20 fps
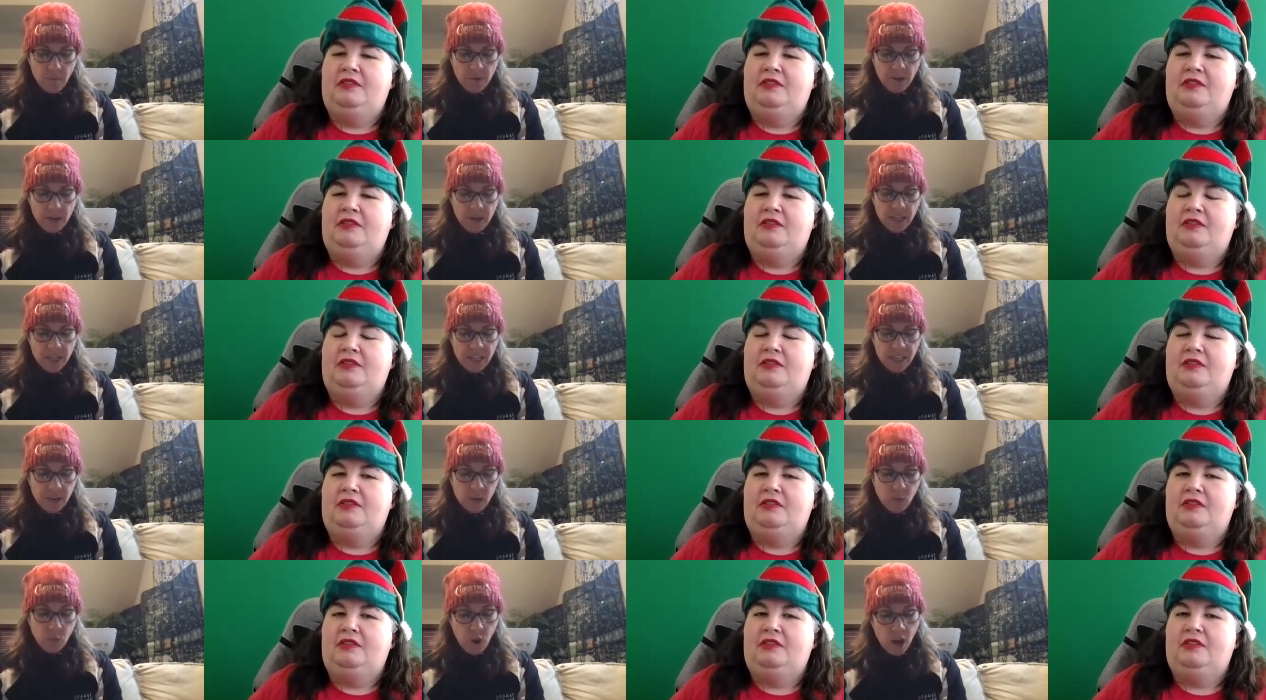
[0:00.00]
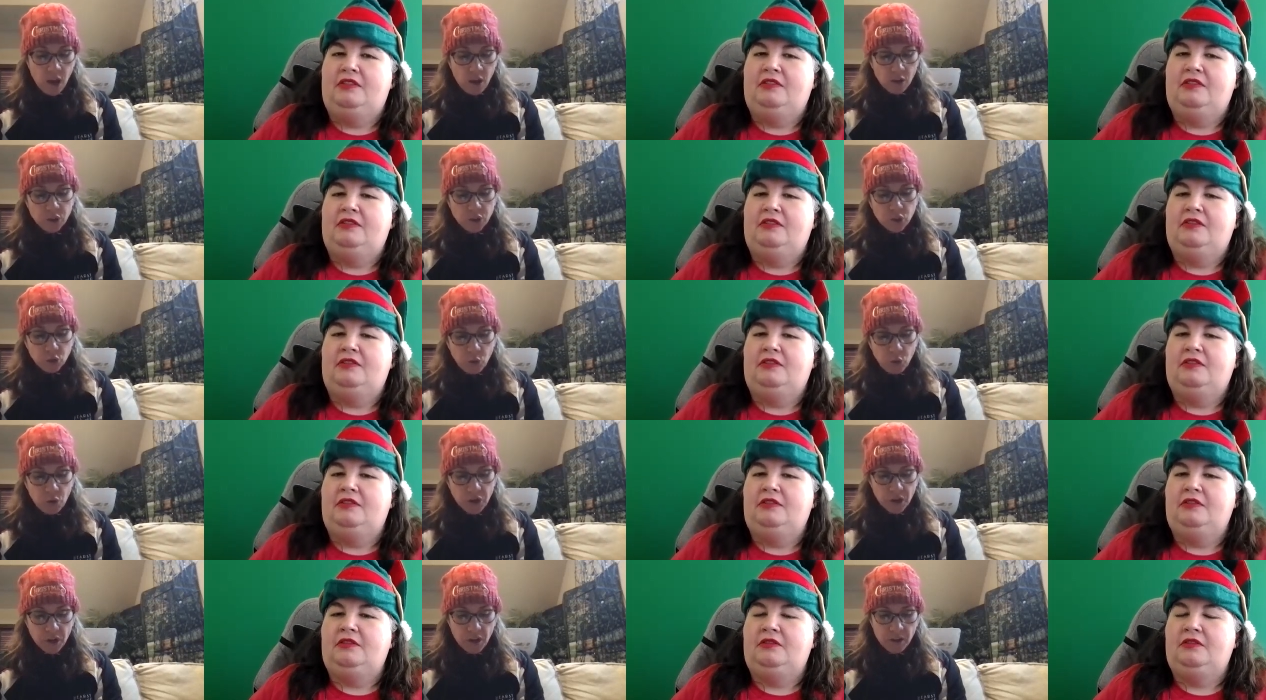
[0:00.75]
Speaker 1: Um,
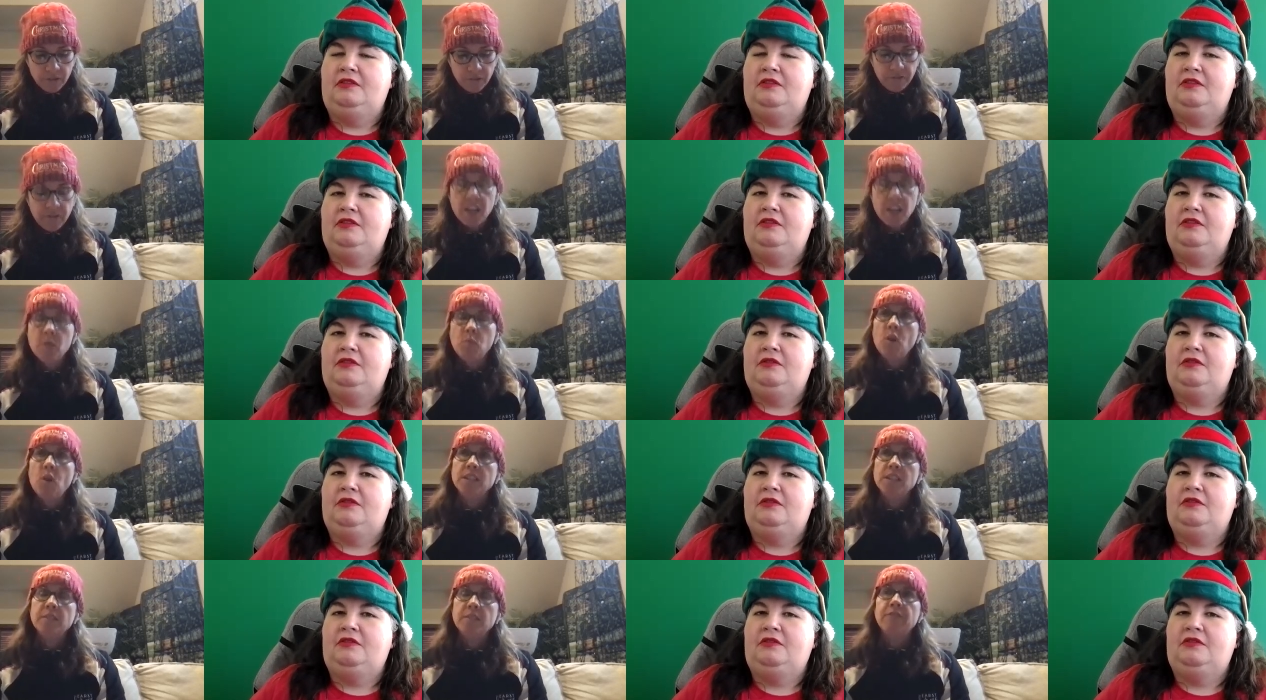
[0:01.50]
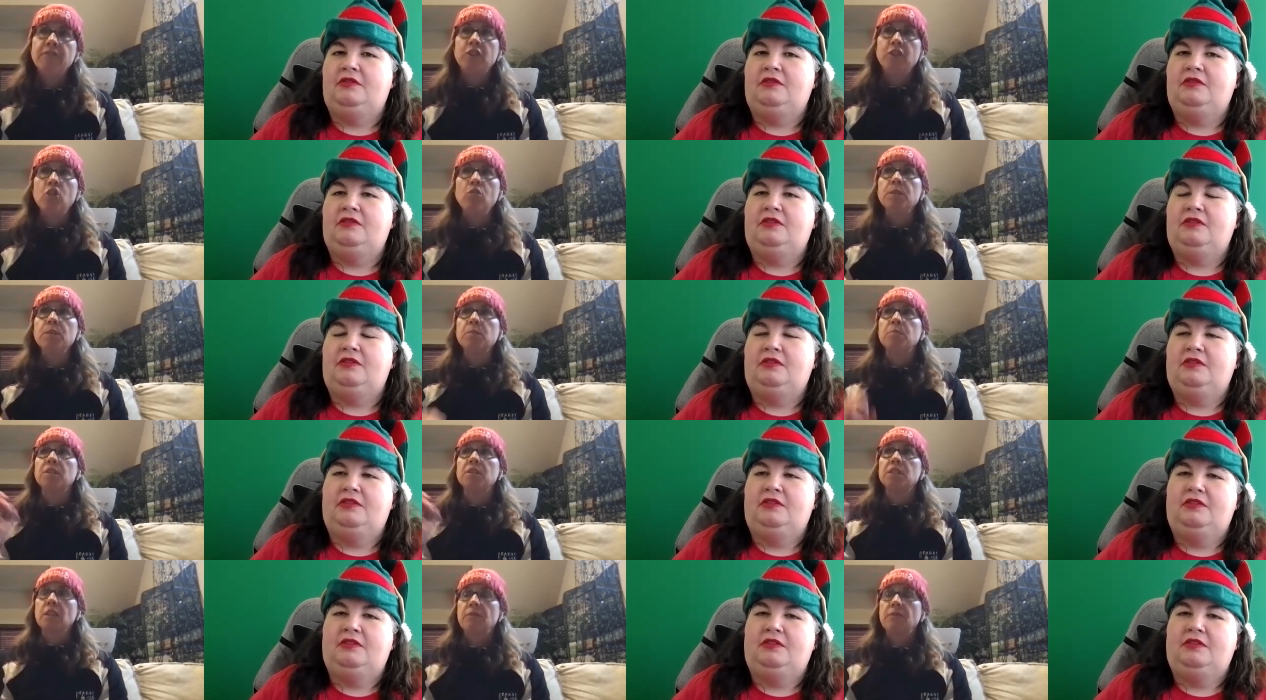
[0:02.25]
well, sort of. It wasn't
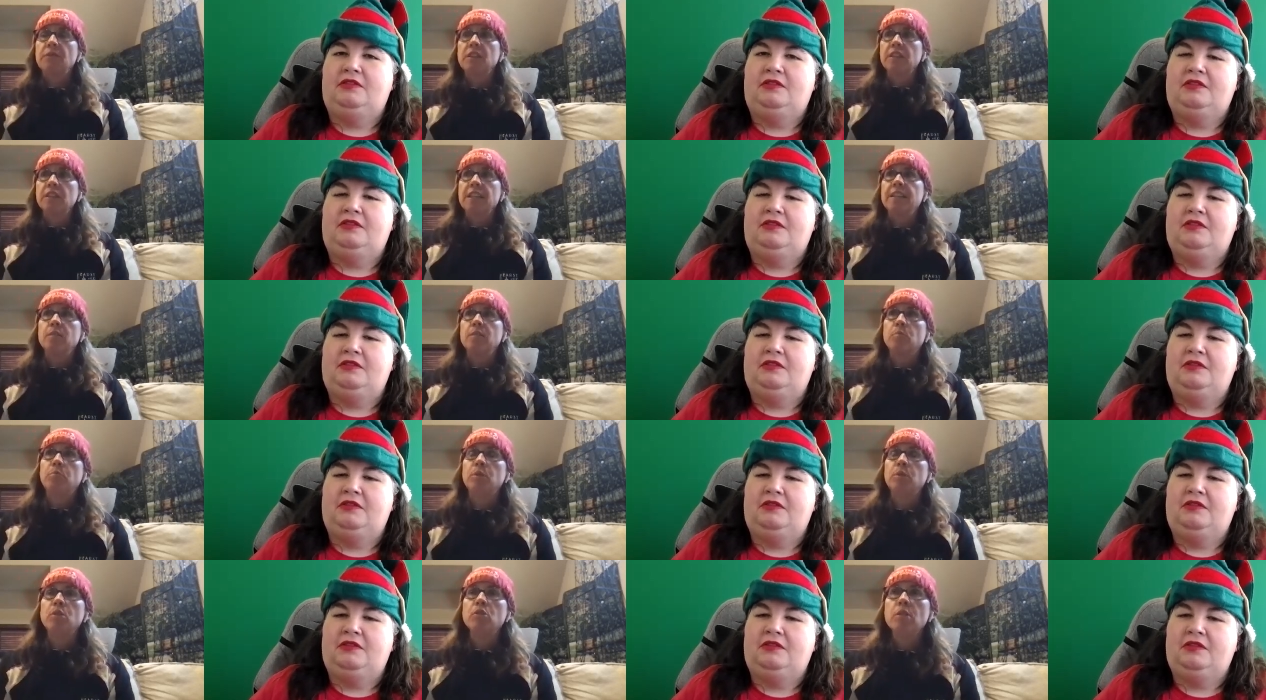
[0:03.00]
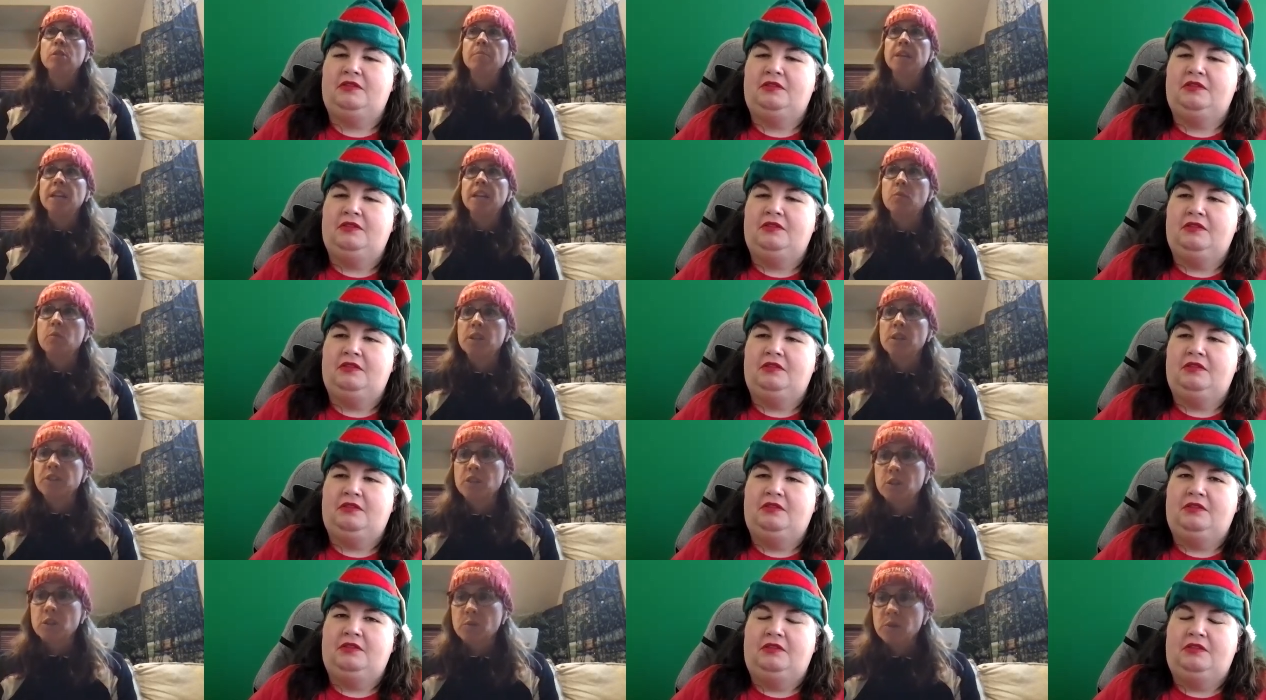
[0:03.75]
film specifically. The program
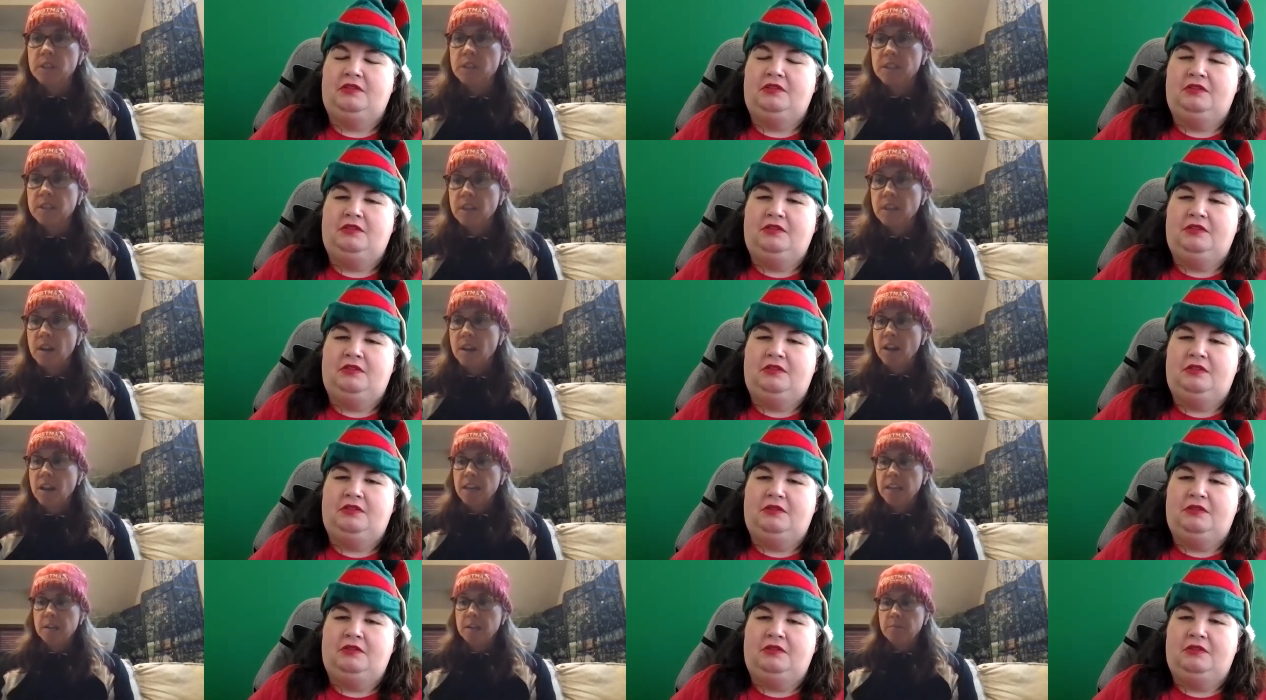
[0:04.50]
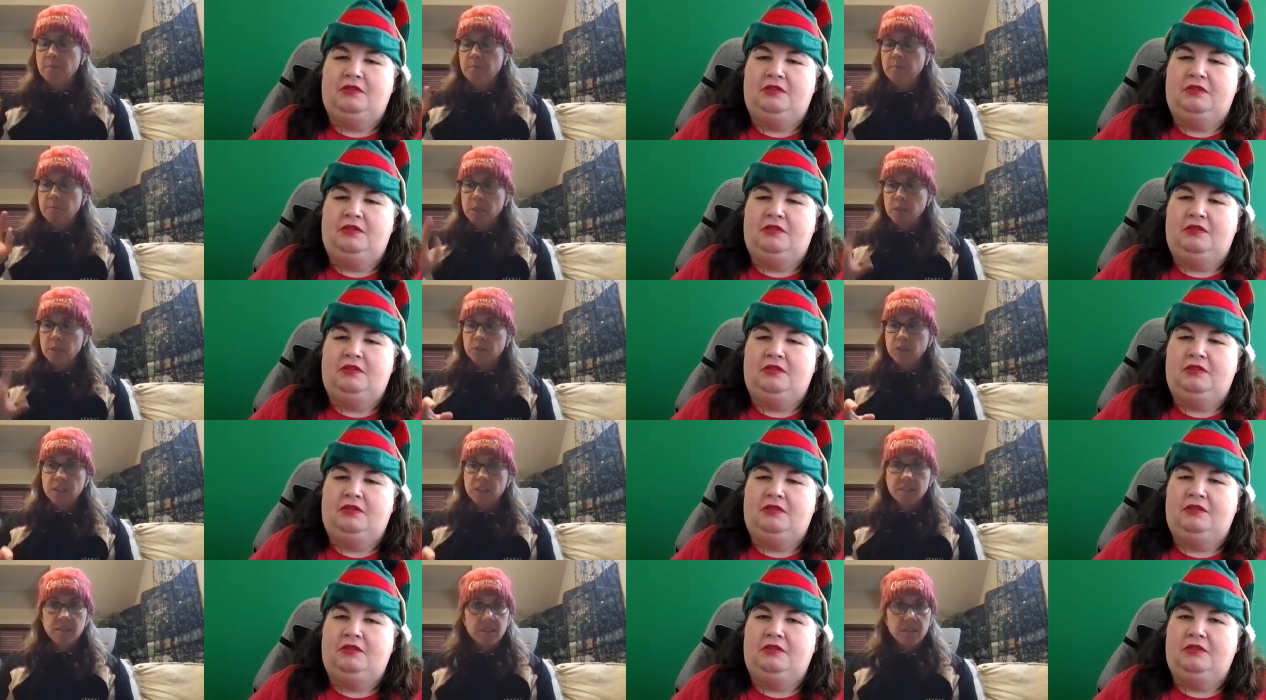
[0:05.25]
that I went to was uh, in
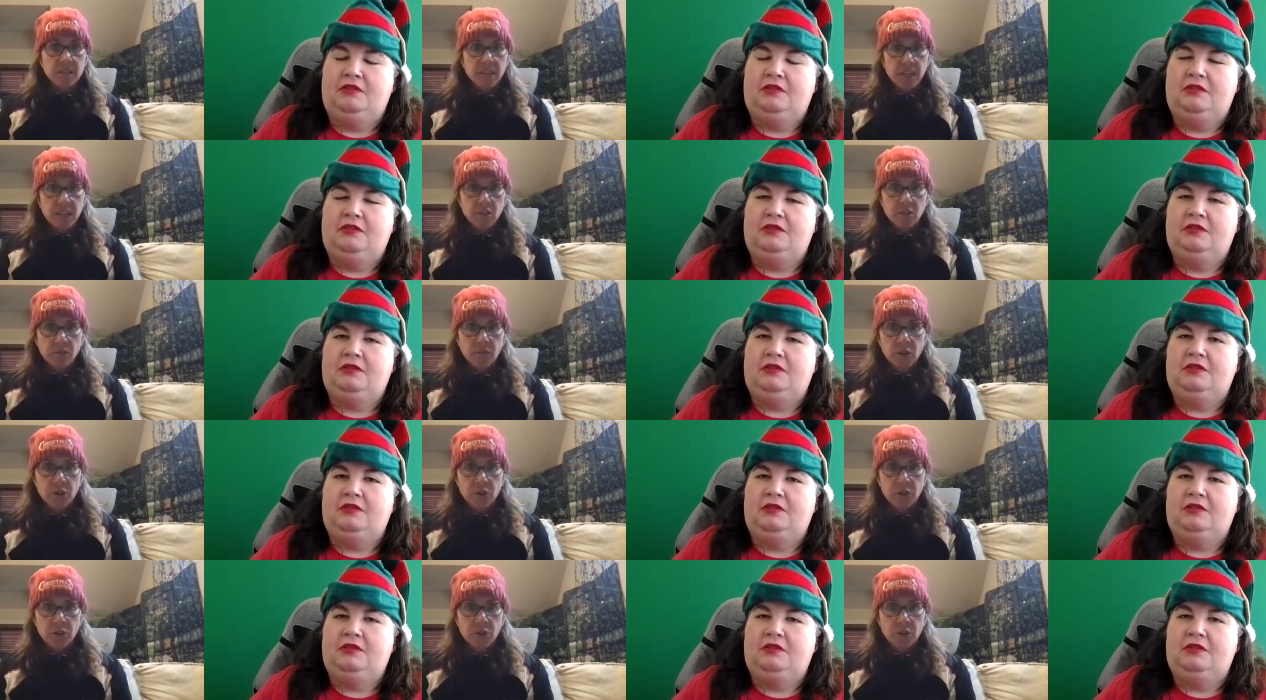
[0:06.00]
Middle Tennessee